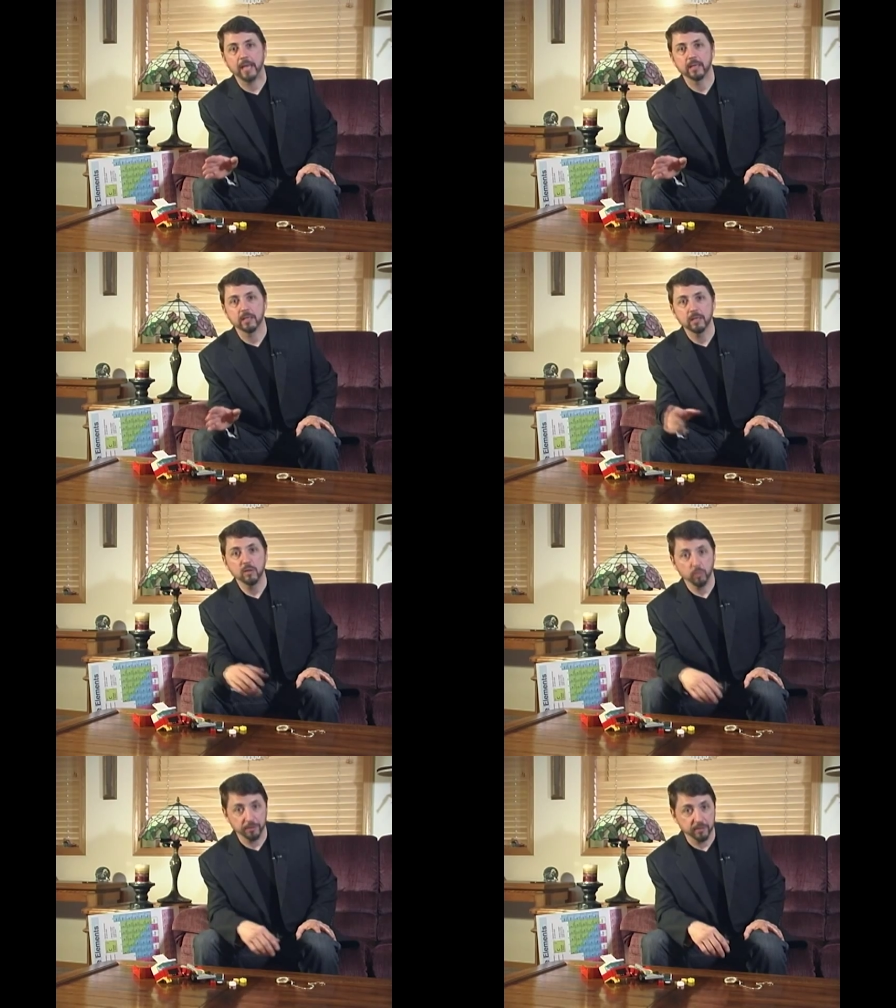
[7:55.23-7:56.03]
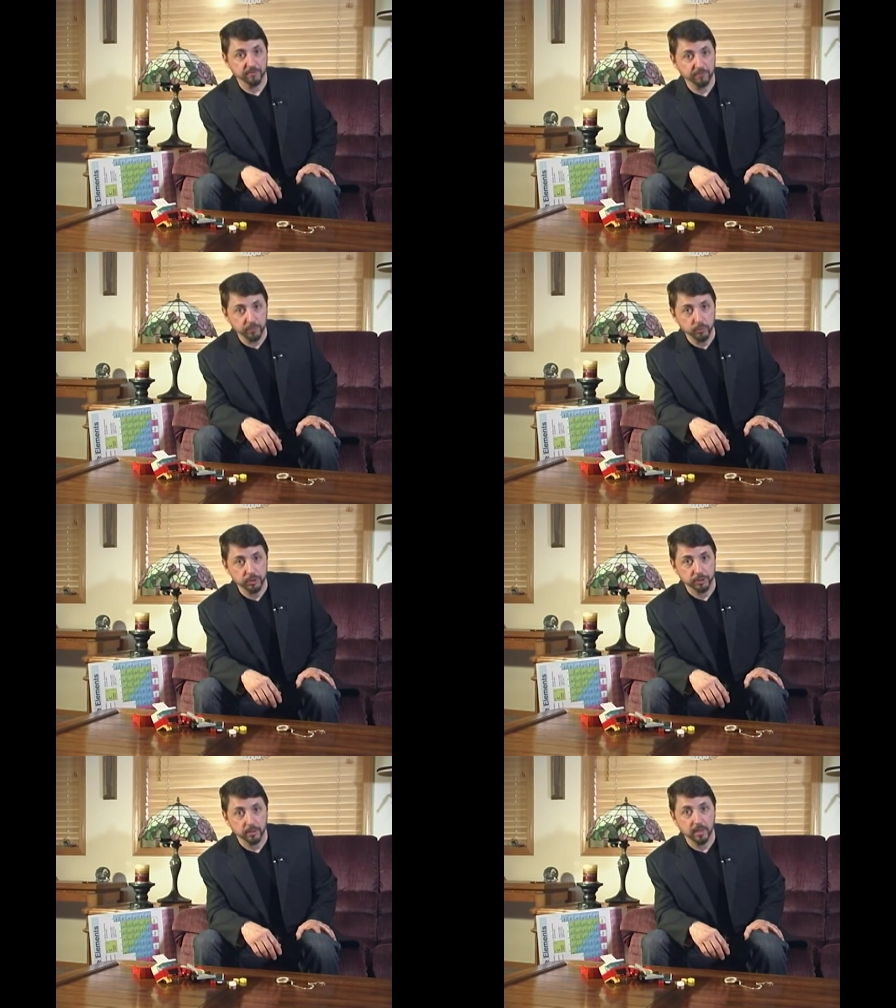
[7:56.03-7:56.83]
end with the
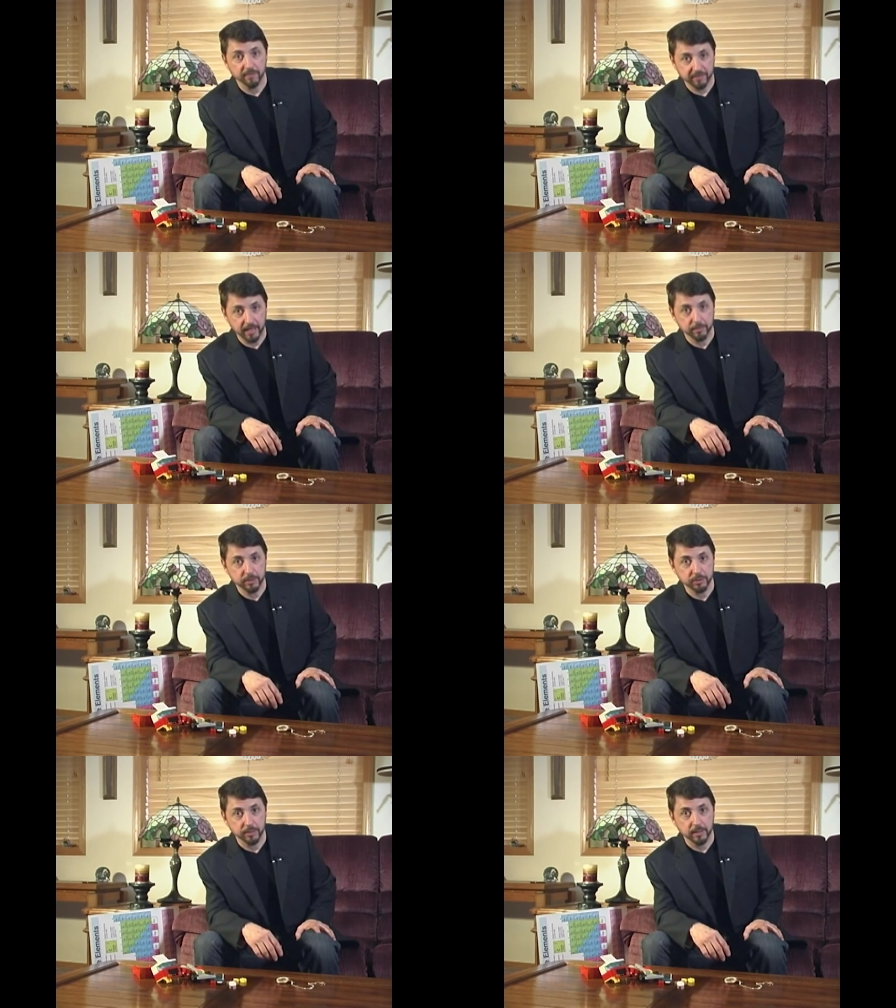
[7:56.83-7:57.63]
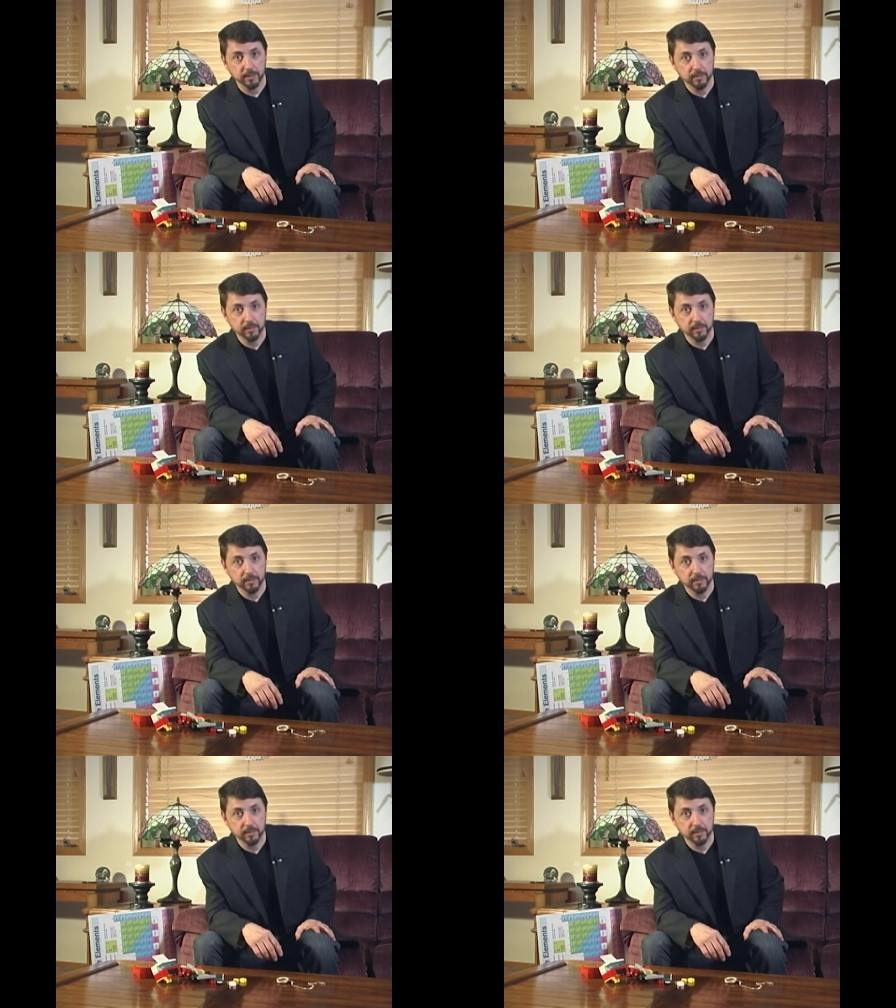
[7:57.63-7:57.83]
future of chemistry.